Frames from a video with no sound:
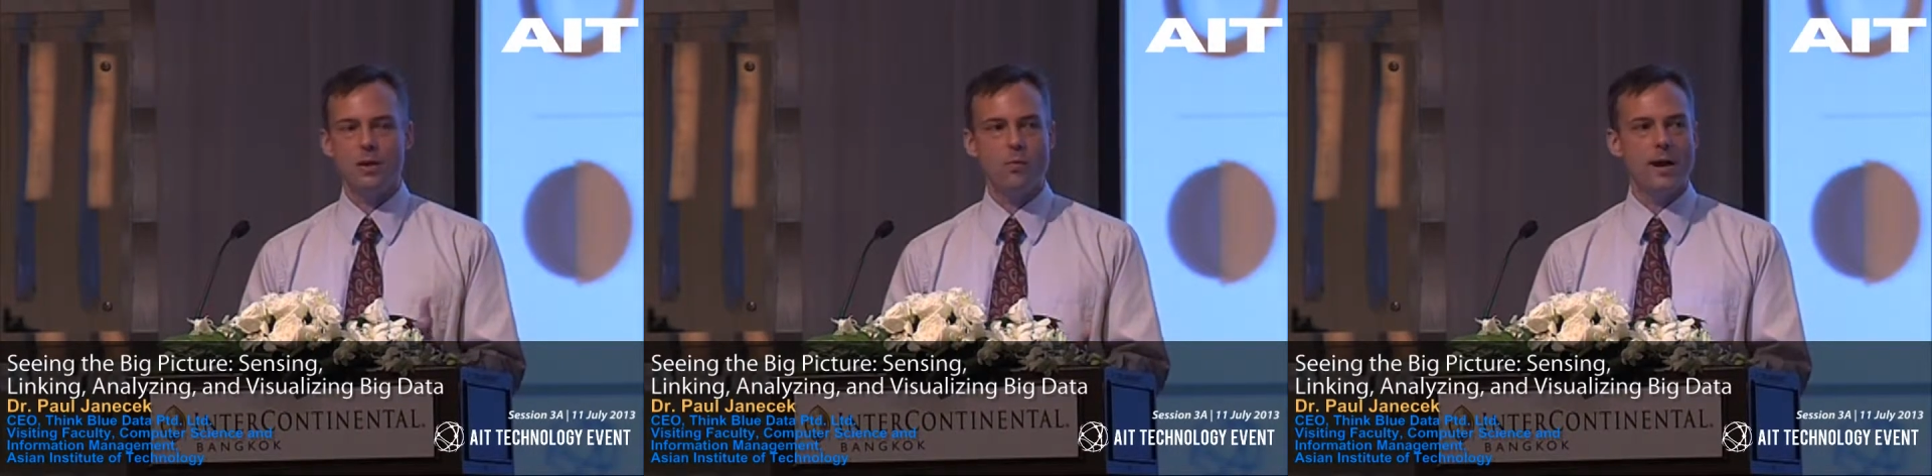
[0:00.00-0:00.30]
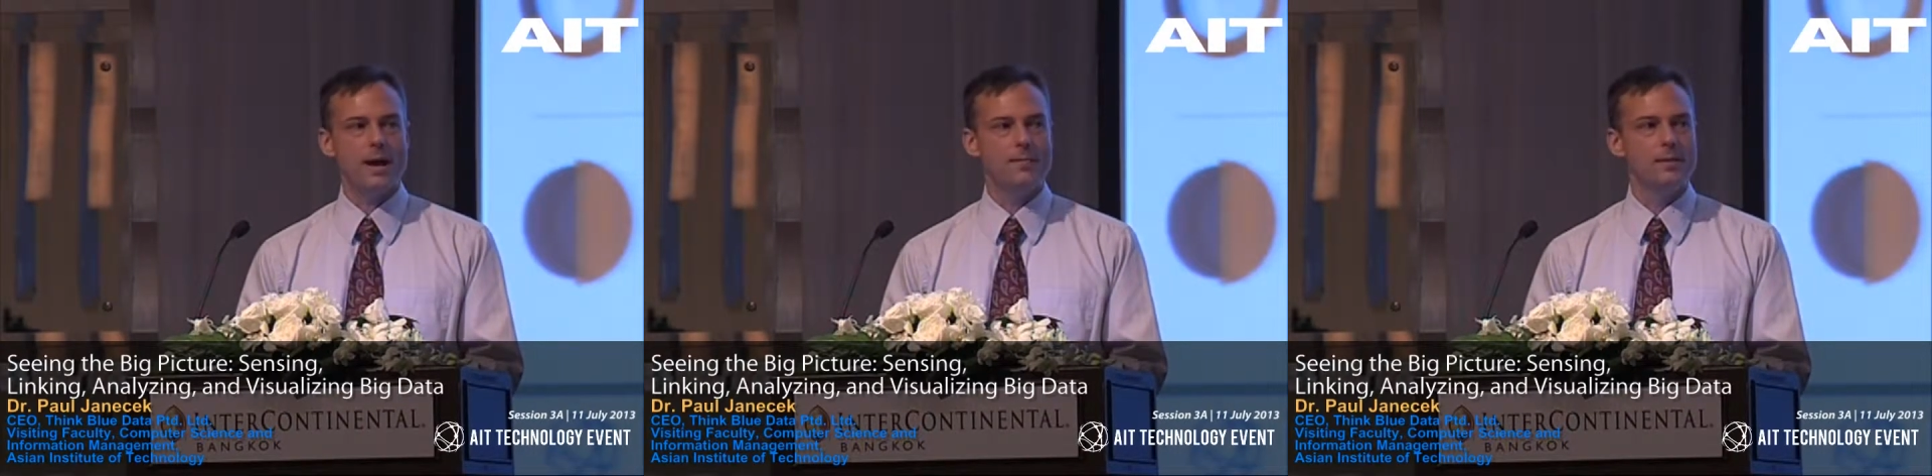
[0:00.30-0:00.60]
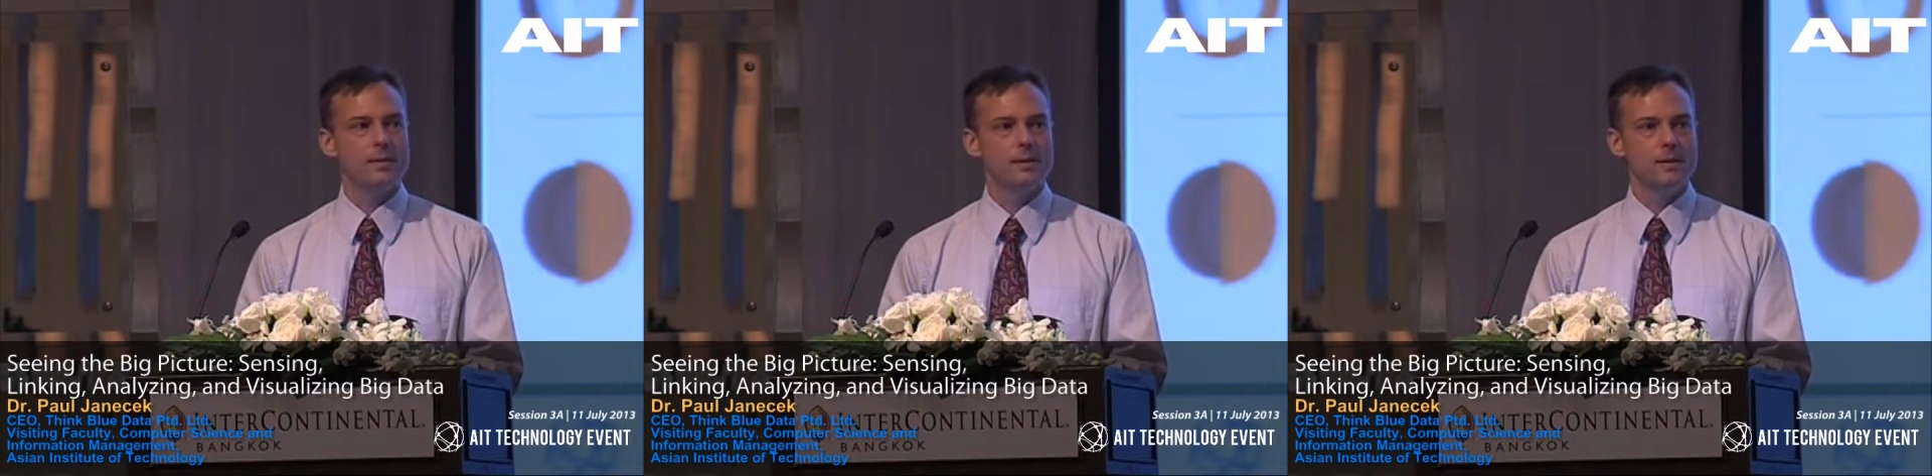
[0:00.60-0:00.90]

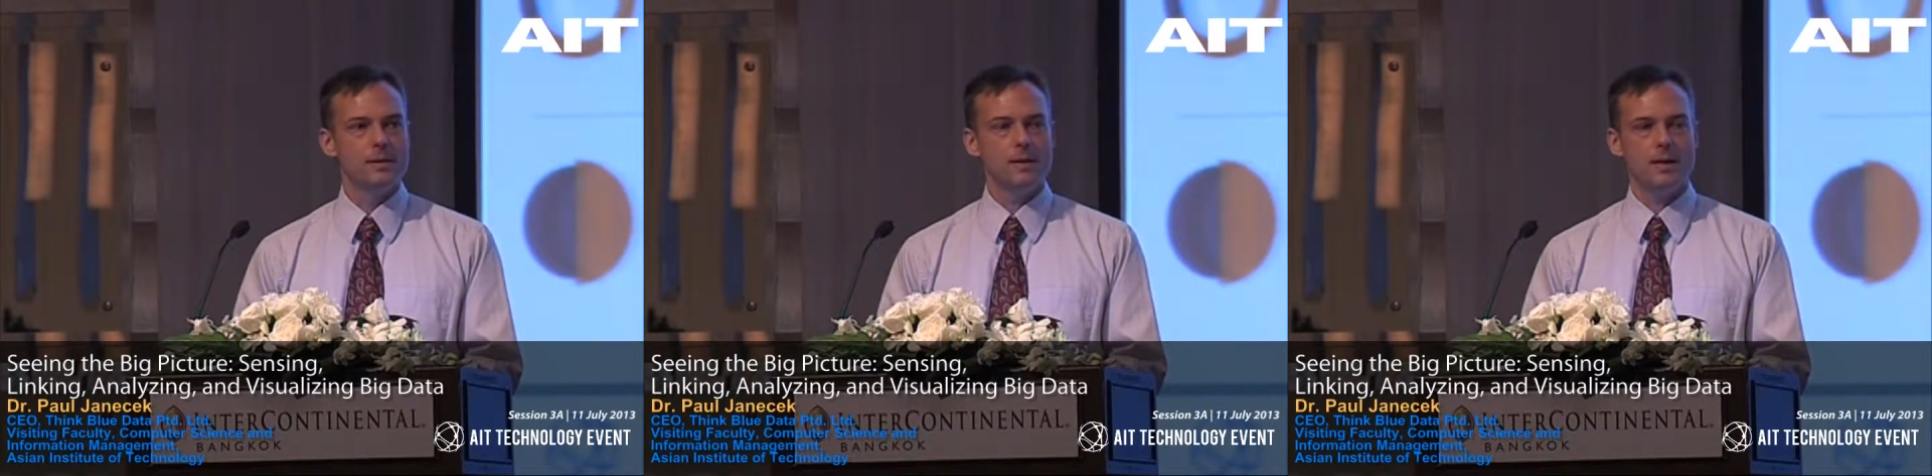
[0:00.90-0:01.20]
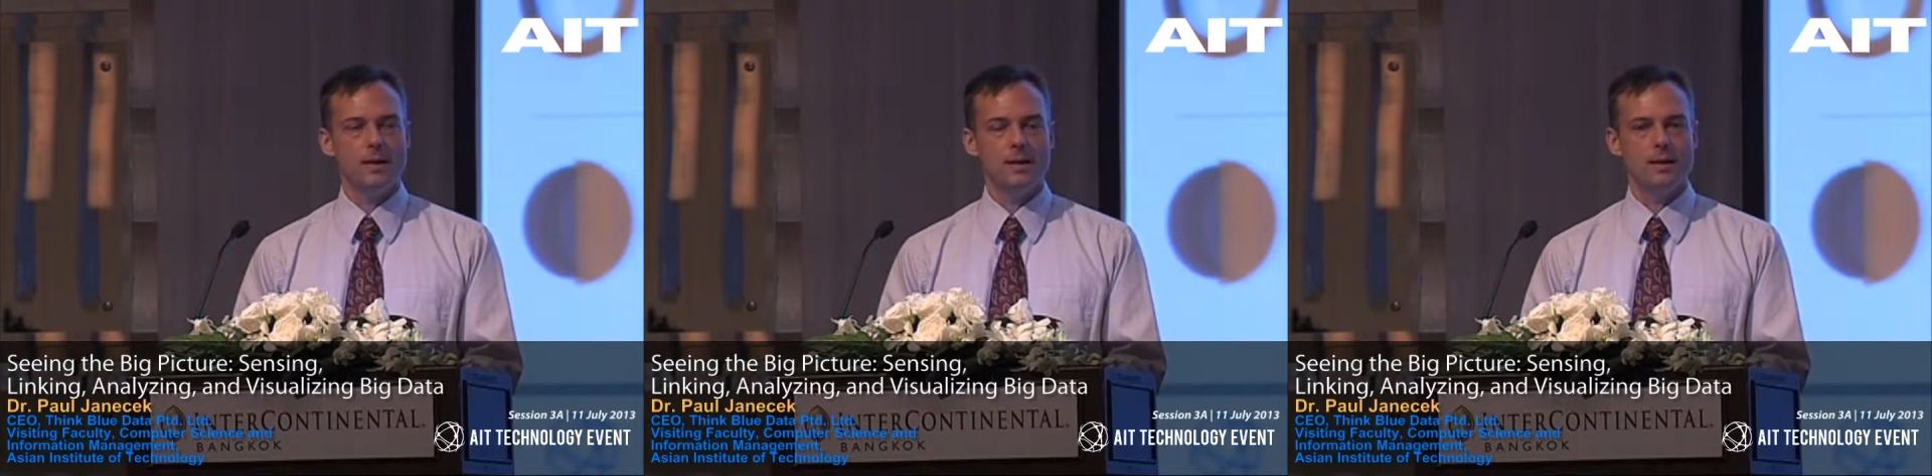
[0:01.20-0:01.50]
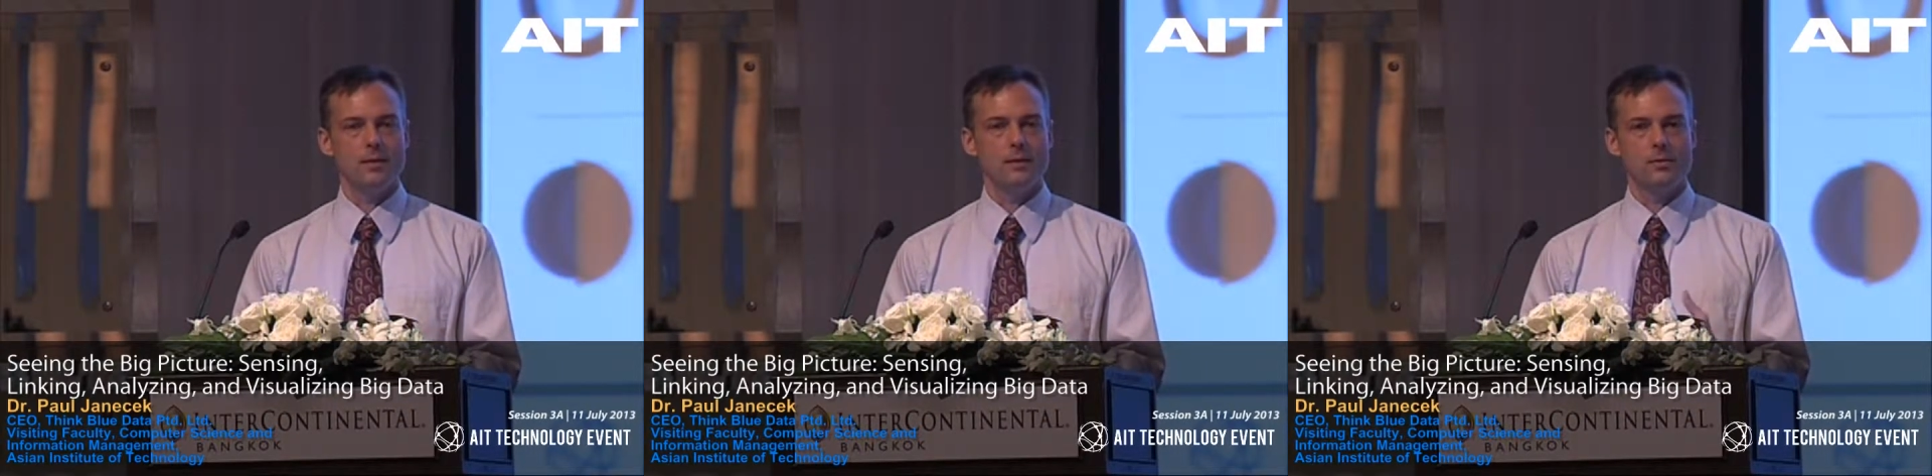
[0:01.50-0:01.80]
web,
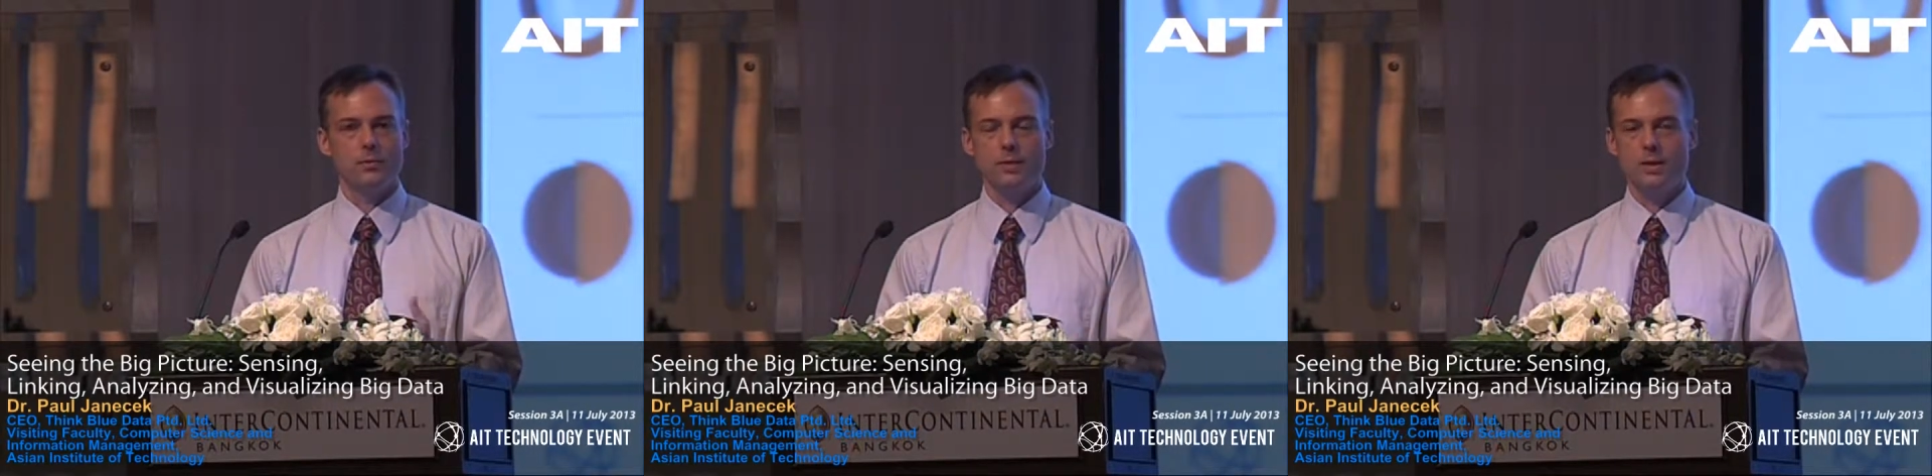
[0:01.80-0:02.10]
through